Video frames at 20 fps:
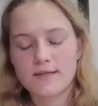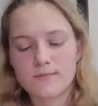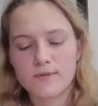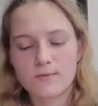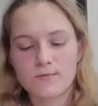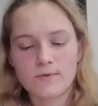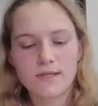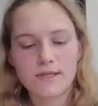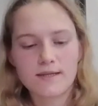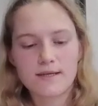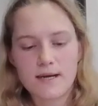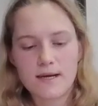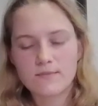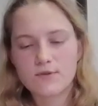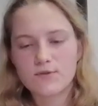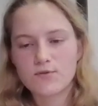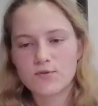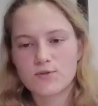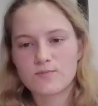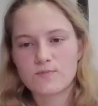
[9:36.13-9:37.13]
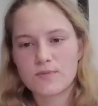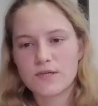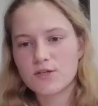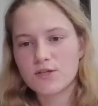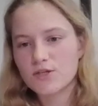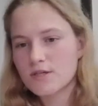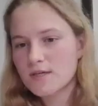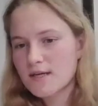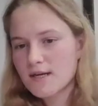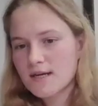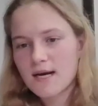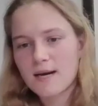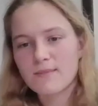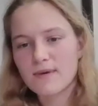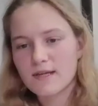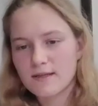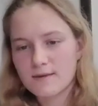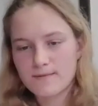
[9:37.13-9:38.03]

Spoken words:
But when it comes to speech, I mean,